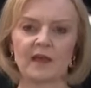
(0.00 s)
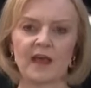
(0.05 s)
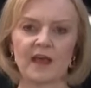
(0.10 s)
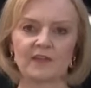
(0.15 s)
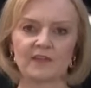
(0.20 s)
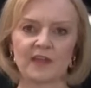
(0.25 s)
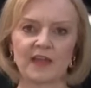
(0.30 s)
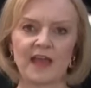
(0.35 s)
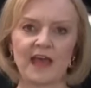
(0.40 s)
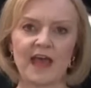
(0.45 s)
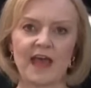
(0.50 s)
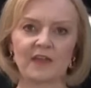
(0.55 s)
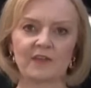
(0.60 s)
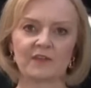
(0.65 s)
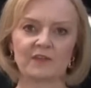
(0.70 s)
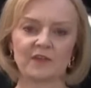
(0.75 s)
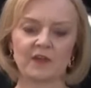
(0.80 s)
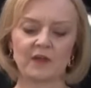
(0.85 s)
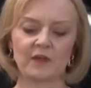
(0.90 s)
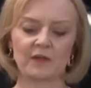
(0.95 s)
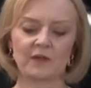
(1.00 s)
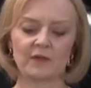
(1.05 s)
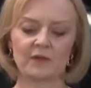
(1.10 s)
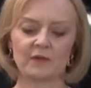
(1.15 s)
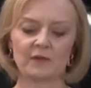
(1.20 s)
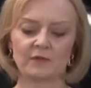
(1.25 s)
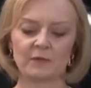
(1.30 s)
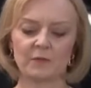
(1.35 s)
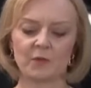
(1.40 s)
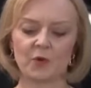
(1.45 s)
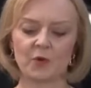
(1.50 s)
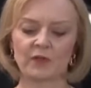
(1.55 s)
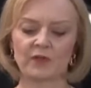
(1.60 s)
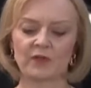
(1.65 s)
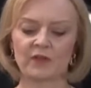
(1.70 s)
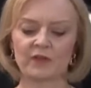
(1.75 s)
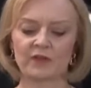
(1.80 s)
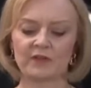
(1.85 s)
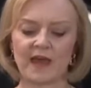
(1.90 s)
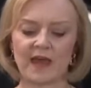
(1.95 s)
as it has done for more
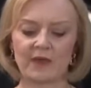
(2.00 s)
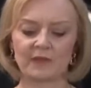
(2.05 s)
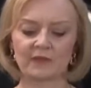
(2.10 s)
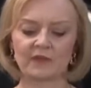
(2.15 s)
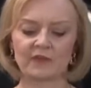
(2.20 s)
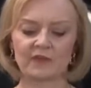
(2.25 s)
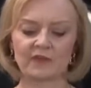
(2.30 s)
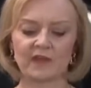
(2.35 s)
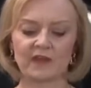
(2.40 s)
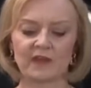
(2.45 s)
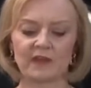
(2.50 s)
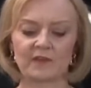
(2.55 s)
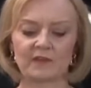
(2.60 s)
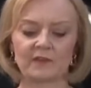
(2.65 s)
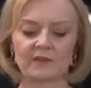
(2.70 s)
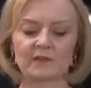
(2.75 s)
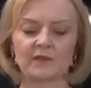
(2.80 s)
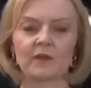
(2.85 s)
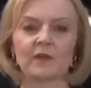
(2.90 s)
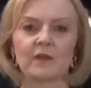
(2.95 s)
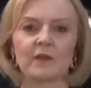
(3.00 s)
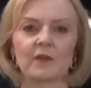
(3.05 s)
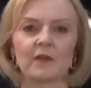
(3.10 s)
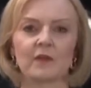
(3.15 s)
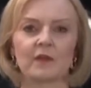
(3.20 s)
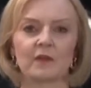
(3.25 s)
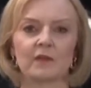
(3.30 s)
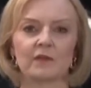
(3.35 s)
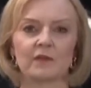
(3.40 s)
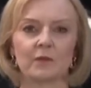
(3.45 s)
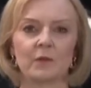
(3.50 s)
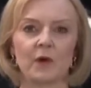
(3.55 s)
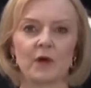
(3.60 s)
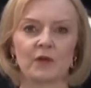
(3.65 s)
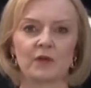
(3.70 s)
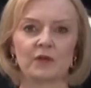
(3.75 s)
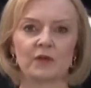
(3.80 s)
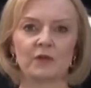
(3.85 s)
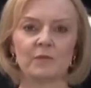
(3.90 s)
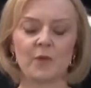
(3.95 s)
than a thousand years, to
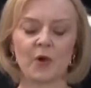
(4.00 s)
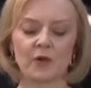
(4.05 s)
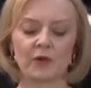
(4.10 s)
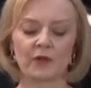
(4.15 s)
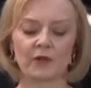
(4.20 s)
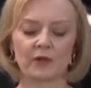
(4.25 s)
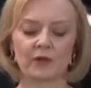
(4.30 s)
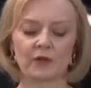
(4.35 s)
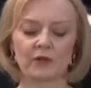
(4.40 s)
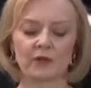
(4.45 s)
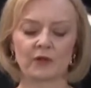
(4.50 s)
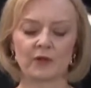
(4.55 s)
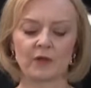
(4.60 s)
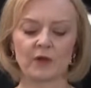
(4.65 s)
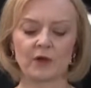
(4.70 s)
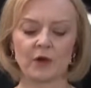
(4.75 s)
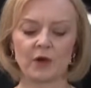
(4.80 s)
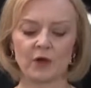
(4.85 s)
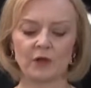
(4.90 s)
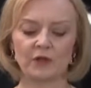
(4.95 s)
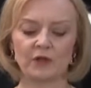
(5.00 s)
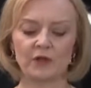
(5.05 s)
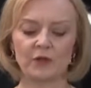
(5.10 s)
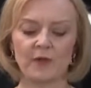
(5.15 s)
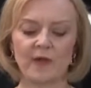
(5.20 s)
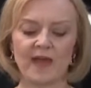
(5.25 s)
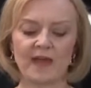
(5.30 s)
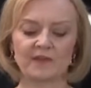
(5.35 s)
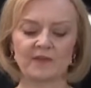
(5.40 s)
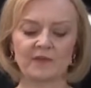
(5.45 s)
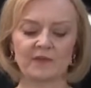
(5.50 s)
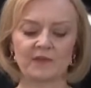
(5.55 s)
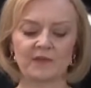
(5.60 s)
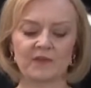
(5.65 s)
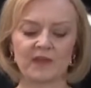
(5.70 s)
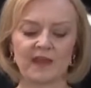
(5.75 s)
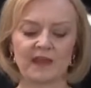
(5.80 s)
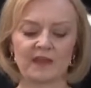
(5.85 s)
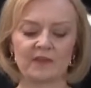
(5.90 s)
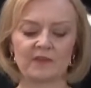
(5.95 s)
our new monarch, our new head of
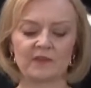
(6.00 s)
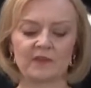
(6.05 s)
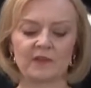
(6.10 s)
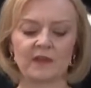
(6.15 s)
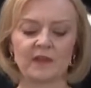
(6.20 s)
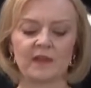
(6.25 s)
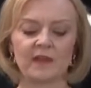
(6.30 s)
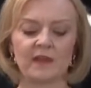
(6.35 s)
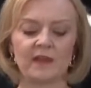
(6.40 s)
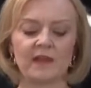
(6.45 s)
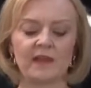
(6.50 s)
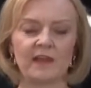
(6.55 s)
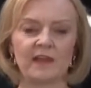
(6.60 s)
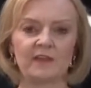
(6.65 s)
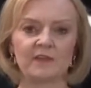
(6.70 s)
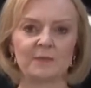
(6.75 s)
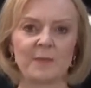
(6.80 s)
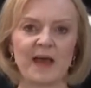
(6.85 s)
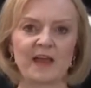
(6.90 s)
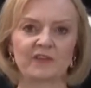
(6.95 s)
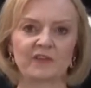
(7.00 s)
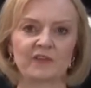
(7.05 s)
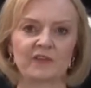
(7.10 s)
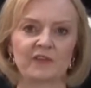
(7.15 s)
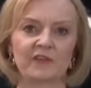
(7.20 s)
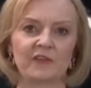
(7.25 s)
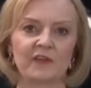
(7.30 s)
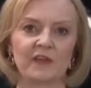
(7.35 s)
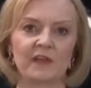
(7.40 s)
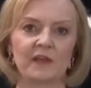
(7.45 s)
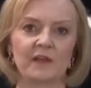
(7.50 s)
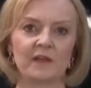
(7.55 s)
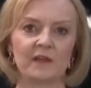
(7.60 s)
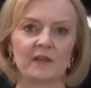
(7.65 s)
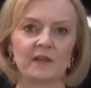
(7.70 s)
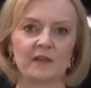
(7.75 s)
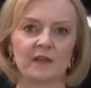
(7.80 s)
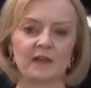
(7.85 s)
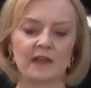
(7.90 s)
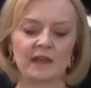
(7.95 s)
state, His Majesty,
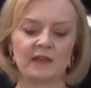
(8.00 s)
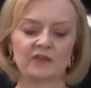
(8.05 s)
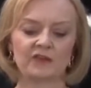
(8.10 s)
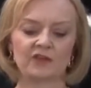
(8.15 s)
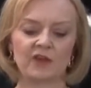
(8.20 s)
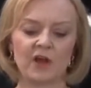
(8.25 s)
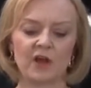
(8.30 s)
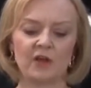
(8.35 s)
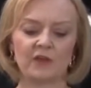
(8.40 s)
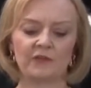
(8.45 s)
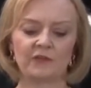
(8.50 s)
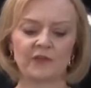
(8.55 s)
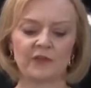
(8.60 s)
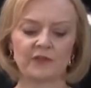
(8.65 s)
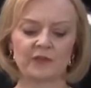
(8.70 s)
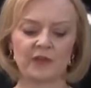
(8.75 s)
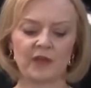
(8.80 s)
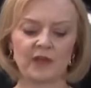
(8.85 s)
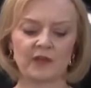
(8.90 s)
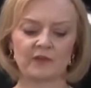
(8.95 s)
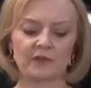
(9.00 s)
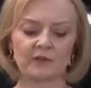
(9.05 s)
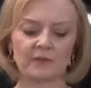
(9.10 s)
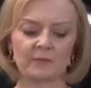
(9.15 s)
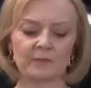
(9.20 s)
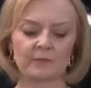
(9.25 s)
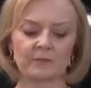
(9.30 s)
King Charles III.